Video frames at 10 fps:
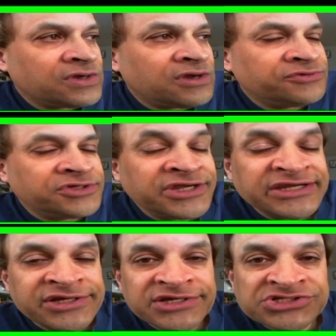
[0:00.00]
on the
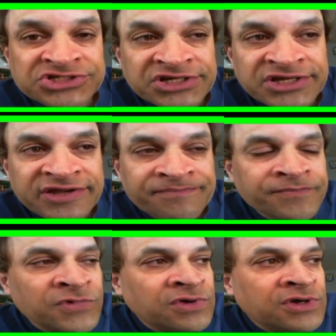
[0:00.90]
TTC.
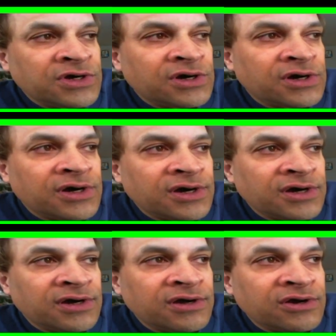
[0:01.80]

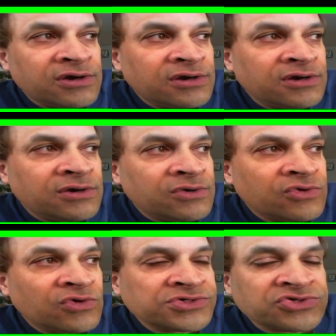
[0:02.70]
Uh,
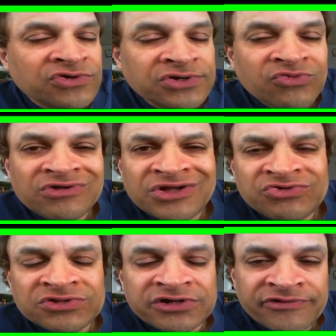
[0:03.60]
else do I? Well, I do
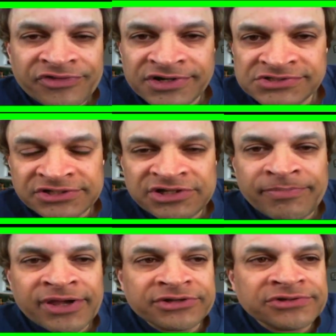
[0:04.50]
a lot of things
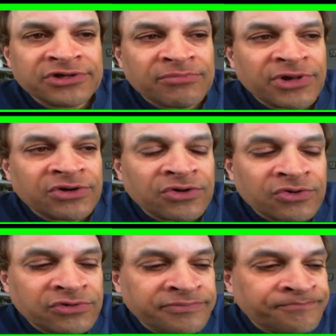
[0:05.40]
independently on my
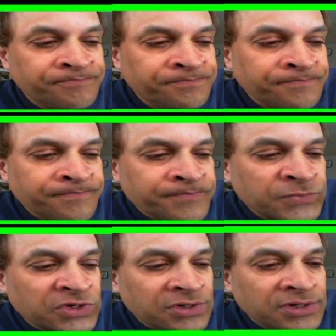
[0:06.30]
own.
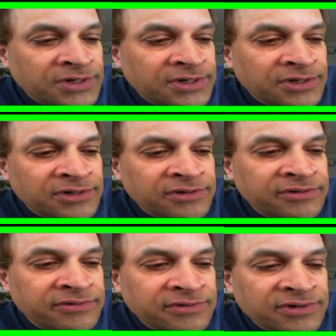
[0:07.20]
Uh,
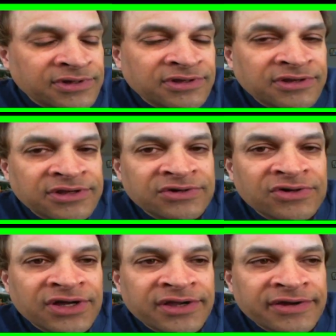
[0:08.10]
you know,
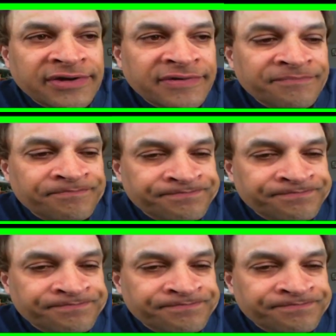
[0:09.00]
I um,